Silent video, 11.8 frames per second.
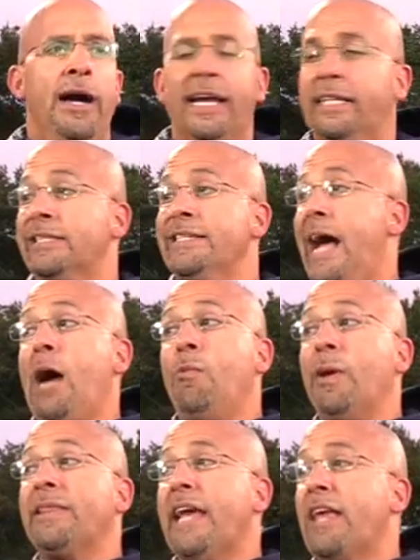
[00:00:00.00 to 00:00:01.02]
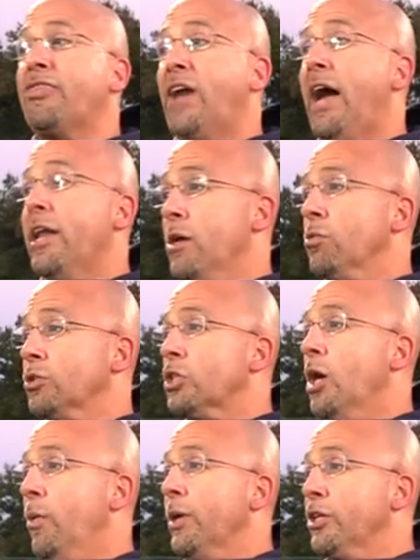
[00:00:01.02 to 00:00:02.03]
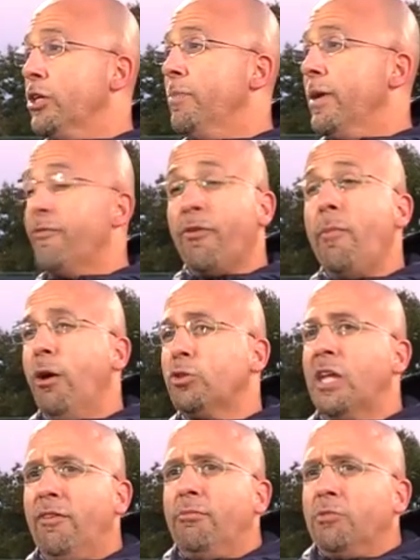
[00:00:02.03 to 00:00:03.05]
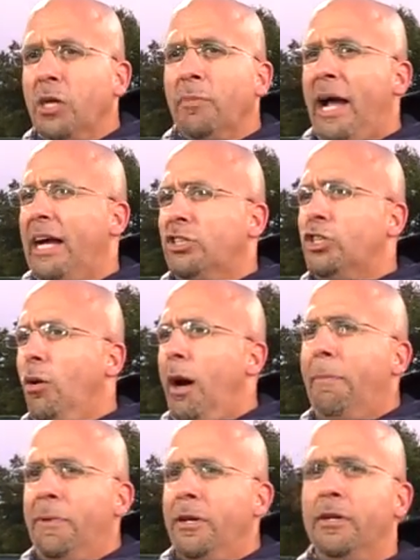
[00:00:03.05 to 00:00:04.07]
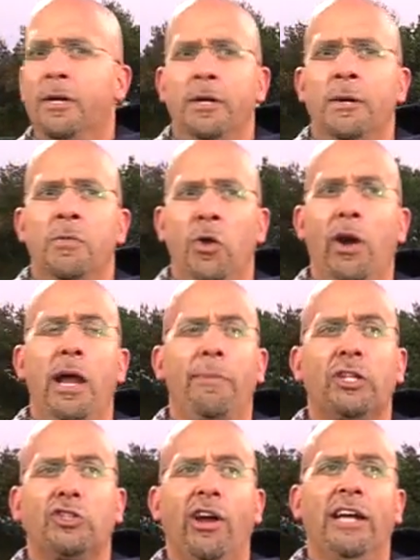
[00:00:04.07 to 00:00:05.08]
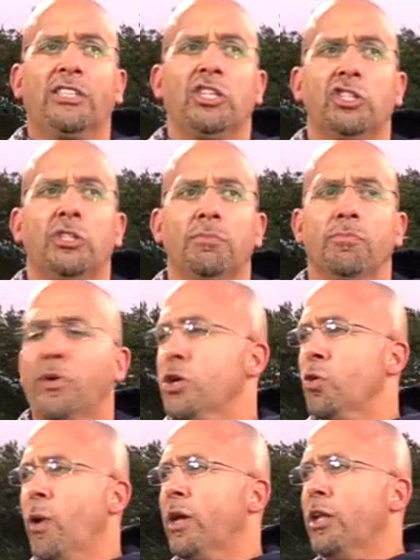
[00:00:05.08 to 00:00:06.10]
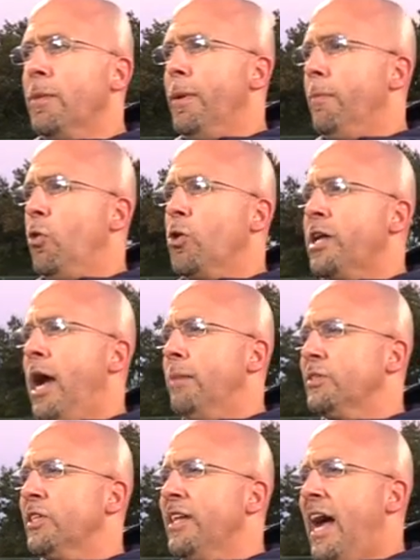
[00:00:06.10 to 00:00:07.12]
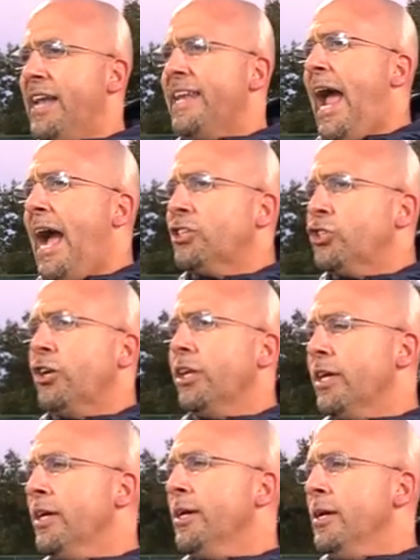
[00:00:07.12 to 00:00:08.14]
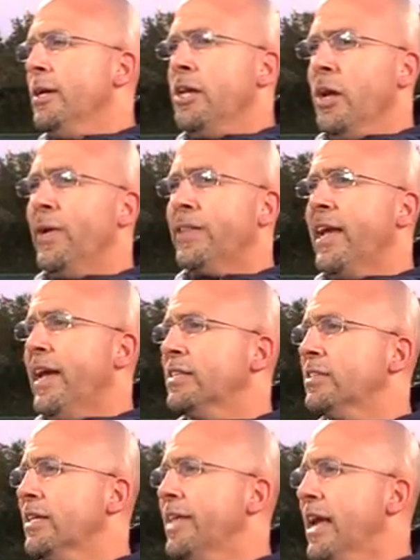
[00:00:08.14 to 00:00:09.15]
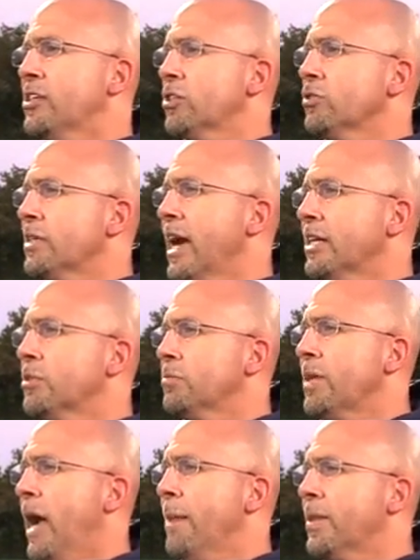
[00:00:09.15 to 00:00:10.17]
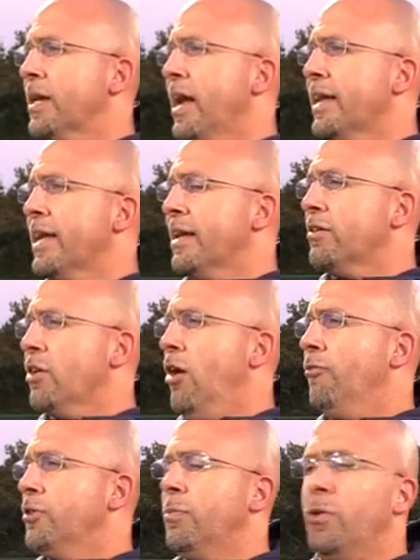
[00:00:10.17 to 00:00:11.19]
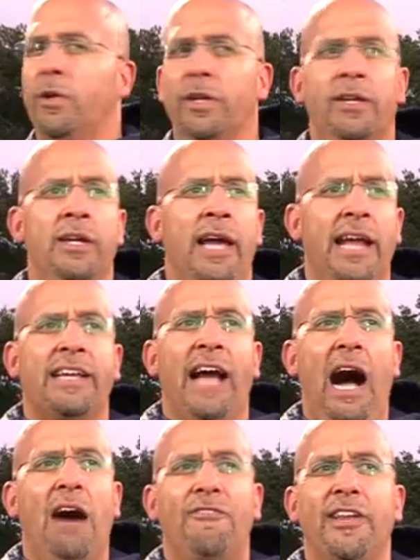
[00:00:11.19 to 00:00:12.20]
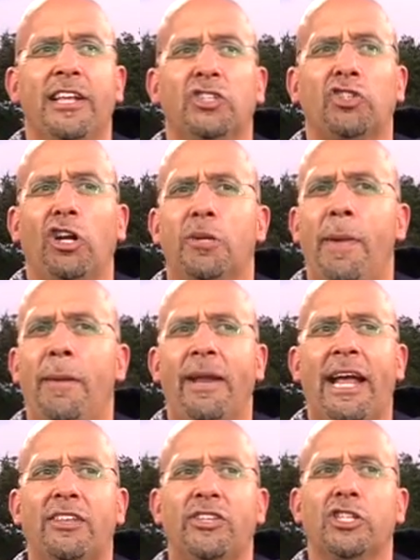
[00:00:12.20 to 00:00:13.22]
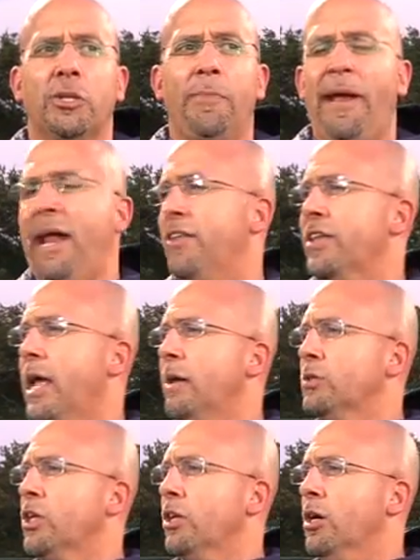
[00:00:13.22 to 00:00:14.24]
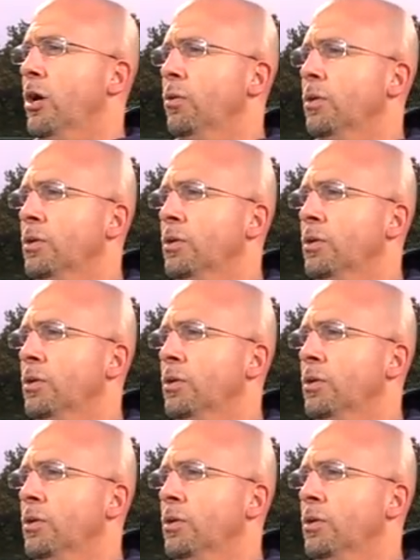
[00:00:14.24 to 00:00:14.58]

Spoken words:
it's not what they thought it was going to be for most of them. Some guys show up and they're able to transition pretty quickly, but more times than not nationally, you know, it takes those guys some time to kind of get comfortable and confident and start to be able to anticipate how the game's going to go.